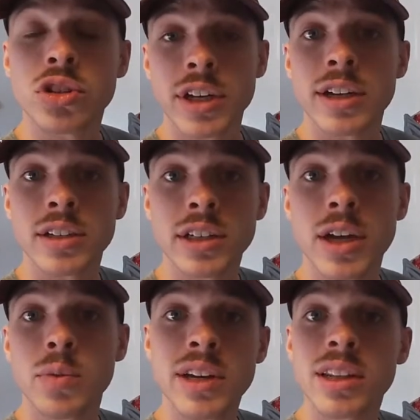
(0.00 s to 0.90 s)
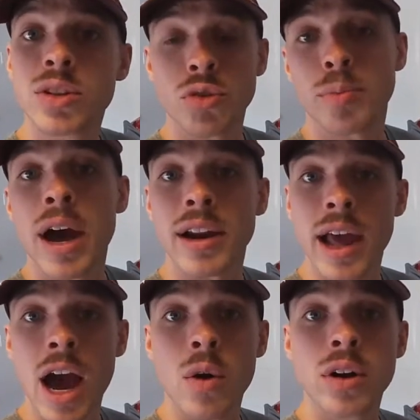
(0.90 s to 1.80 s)
skin to skin. We did this for about an
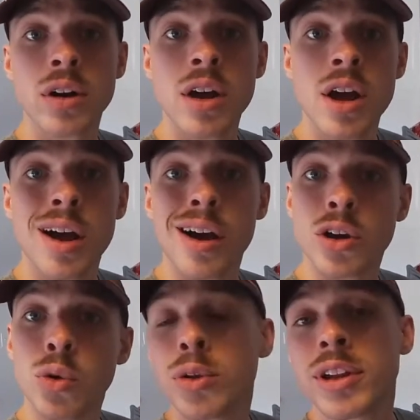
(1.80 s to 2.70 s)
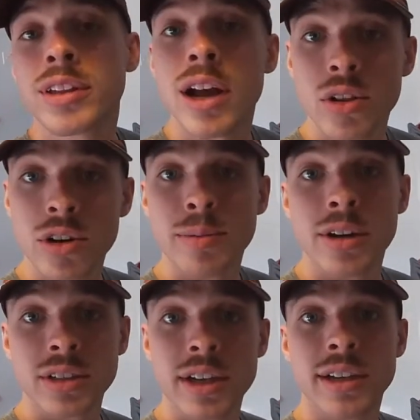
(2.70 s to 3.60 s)
hour. A cool thing that I learned
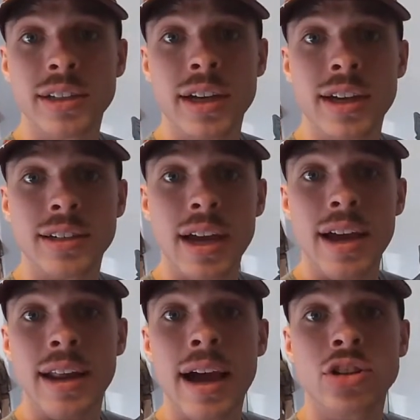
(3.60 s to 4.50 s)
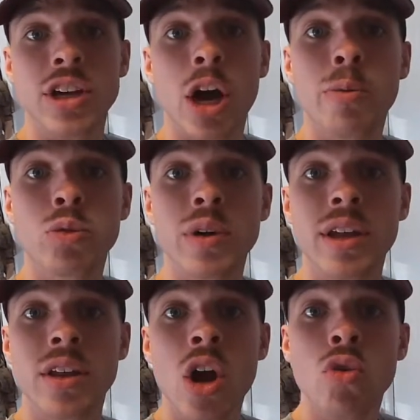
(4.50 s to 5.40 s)
about skin to skin is that it actually helps
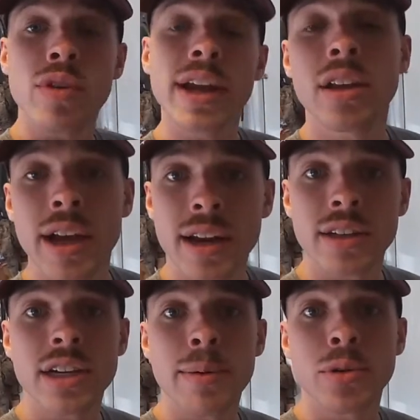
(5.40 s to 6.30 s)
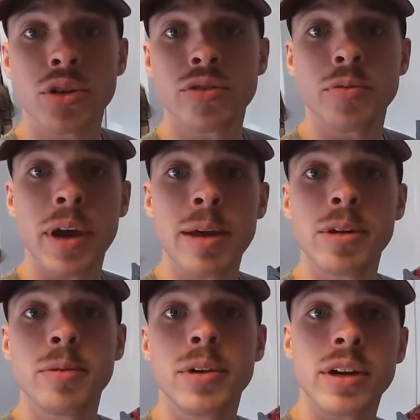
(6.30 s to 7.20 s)
with regulating the temperature for
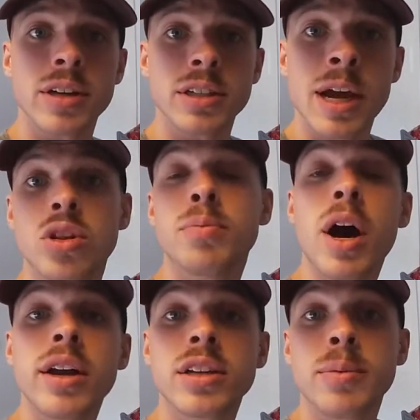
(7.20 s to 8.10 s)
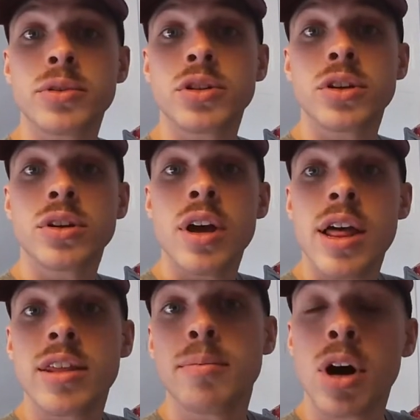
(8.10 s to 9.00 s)
baby, because the body temperature
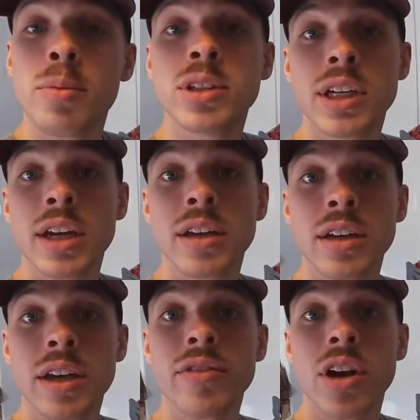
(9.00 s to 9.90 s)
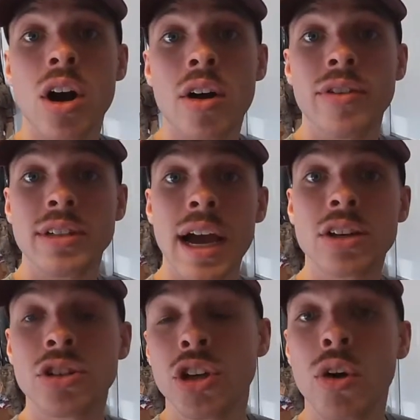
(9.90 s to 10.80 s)
that mom is giving off is
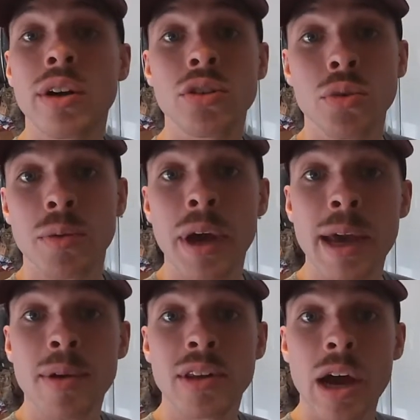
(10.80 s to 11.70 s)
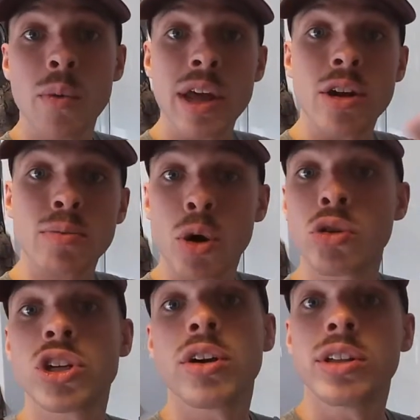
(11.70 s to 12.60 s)
actually going to the baby. That way they're both
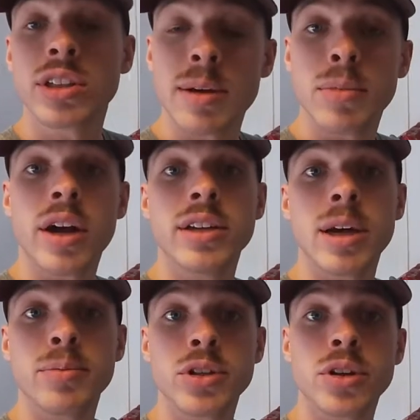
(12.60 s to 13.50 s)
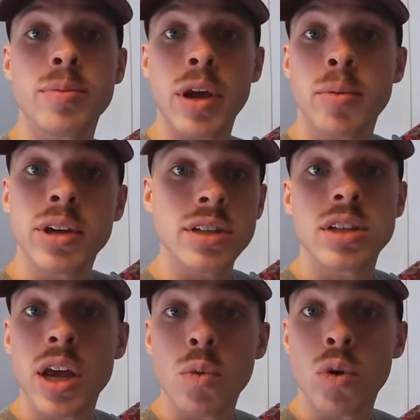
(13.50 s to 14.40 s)
sharing the same body temperature, and baby can
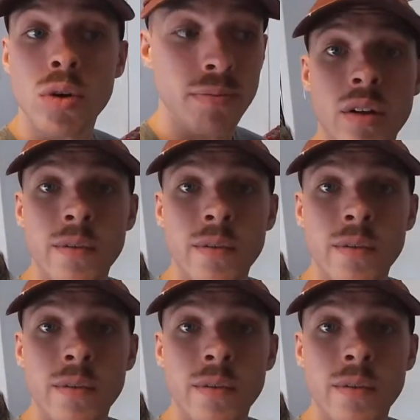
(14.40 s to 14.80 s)
stay warm.